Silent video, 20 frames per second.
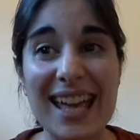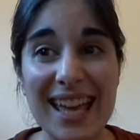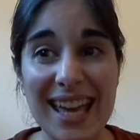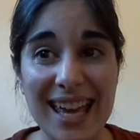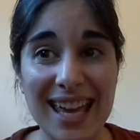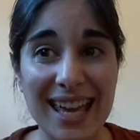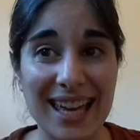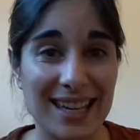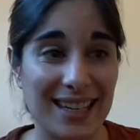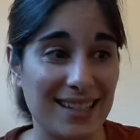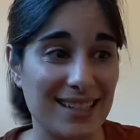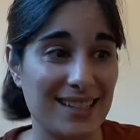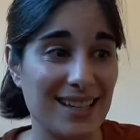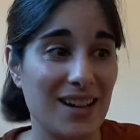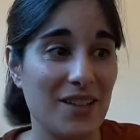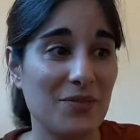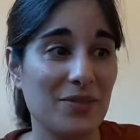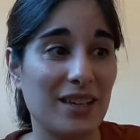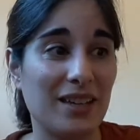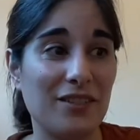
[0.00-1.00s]
And
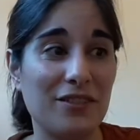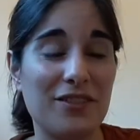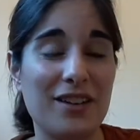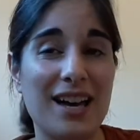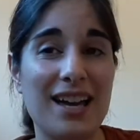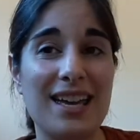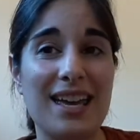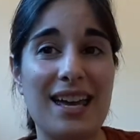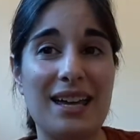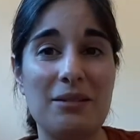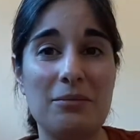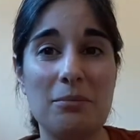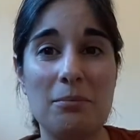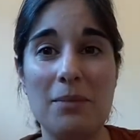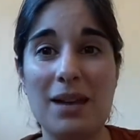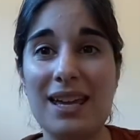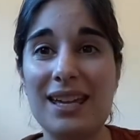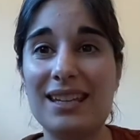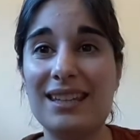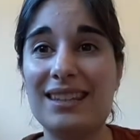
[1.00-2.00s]
if I had
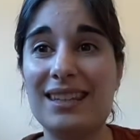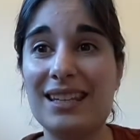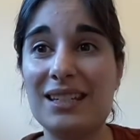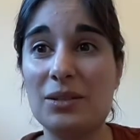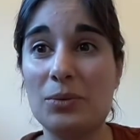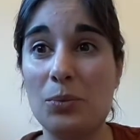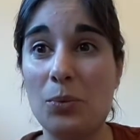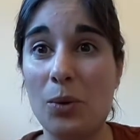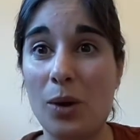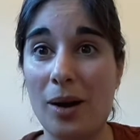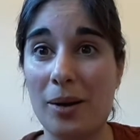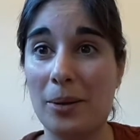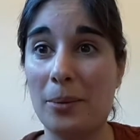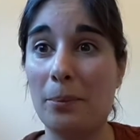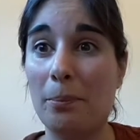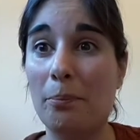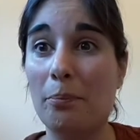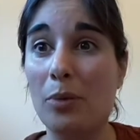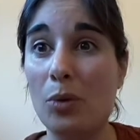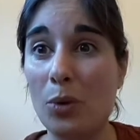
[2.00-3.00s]
made this
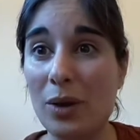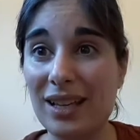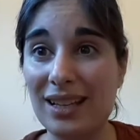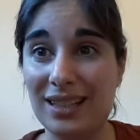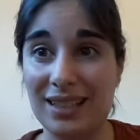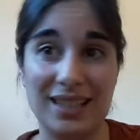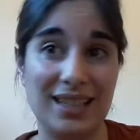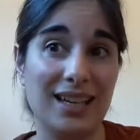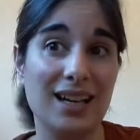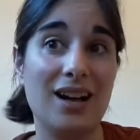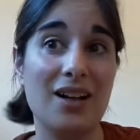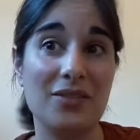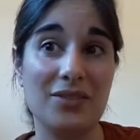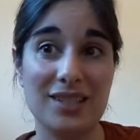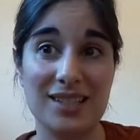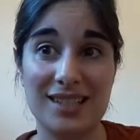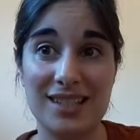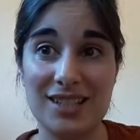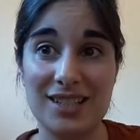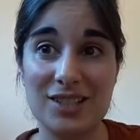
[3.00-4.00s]
water boiling on
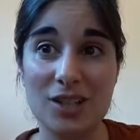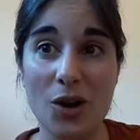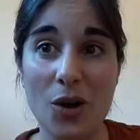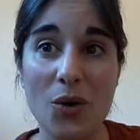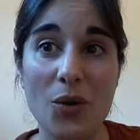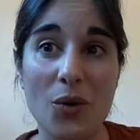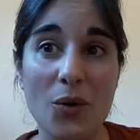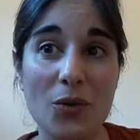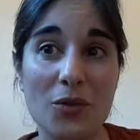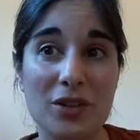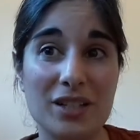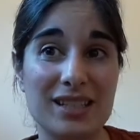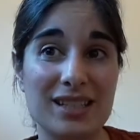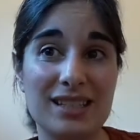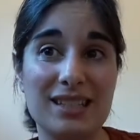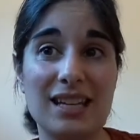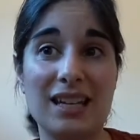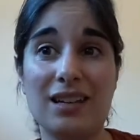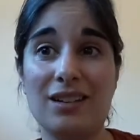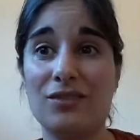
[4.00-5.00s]
the stove
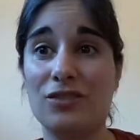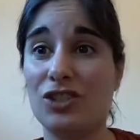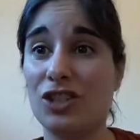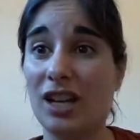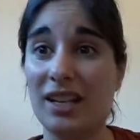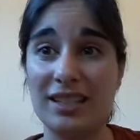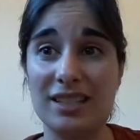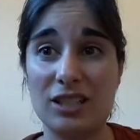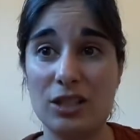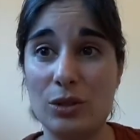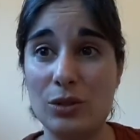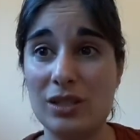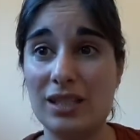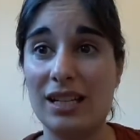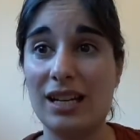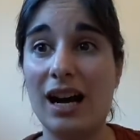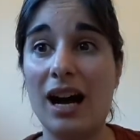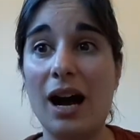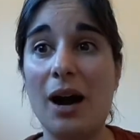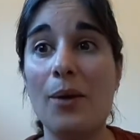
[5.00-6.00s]
instead of just
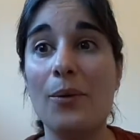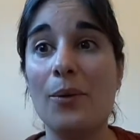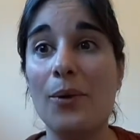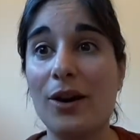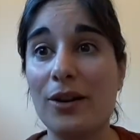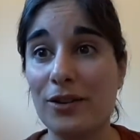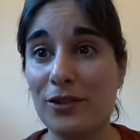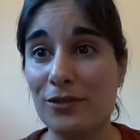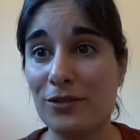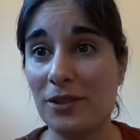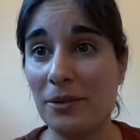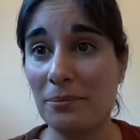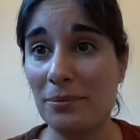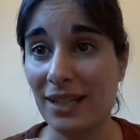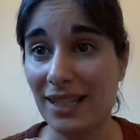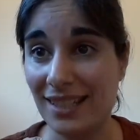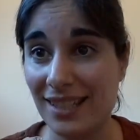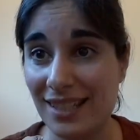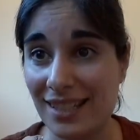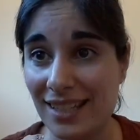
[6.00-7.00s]
using hot water from
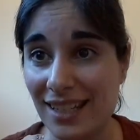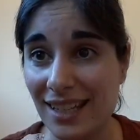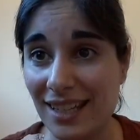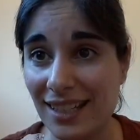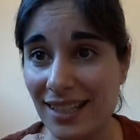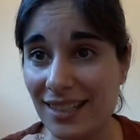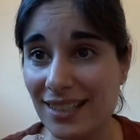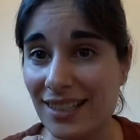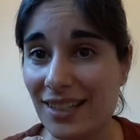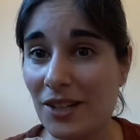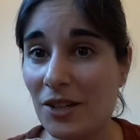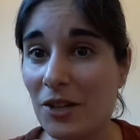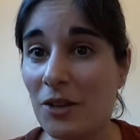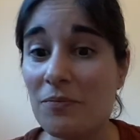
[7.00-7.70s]
my sink,